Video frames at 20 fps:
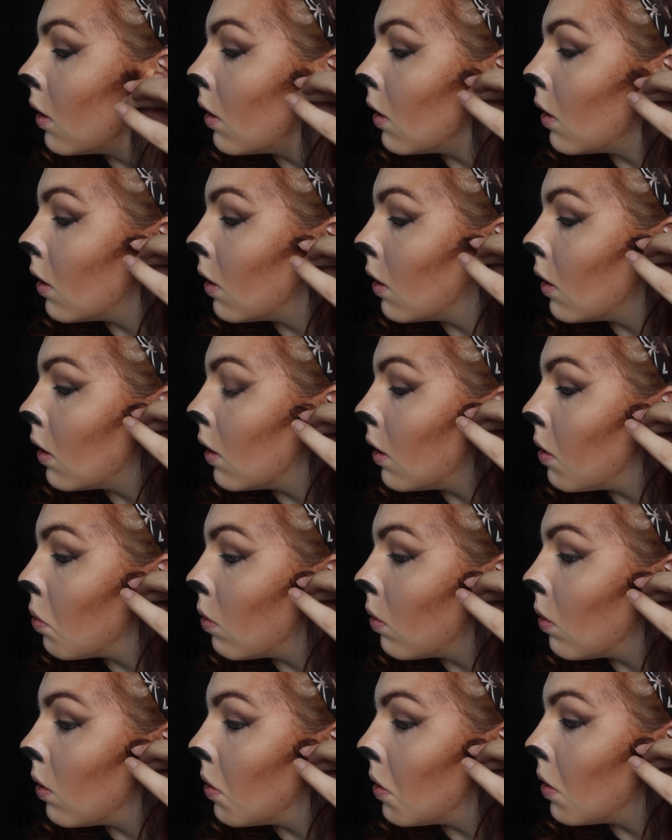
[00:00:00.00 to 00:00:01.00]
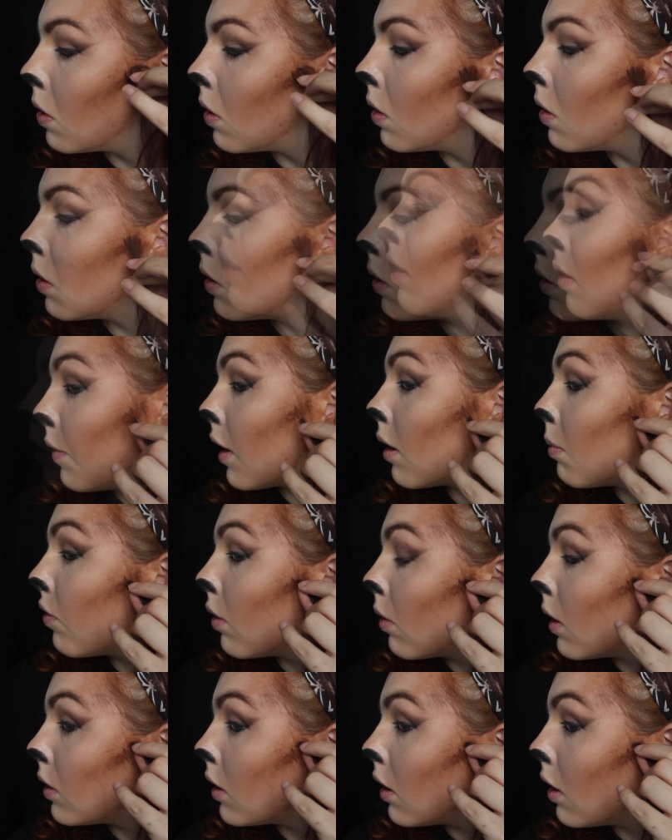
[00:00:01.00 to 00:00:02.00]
just quickly take in